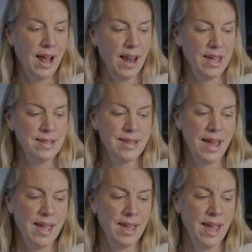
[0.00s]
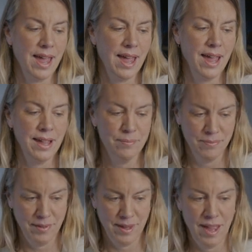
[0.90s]
And like I say,
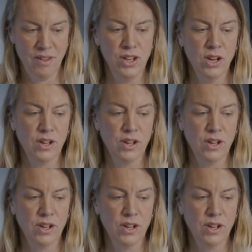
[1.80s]
if you're